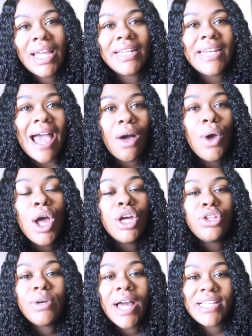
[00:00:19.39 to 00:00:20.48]
Now,
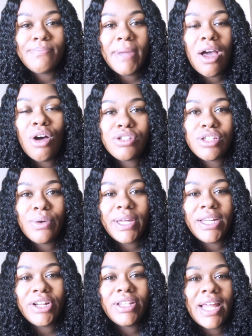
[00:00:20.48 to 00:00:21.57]
you guys may also
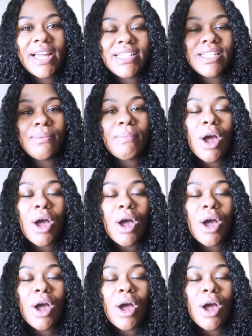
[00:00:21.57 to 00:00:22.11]
hear like some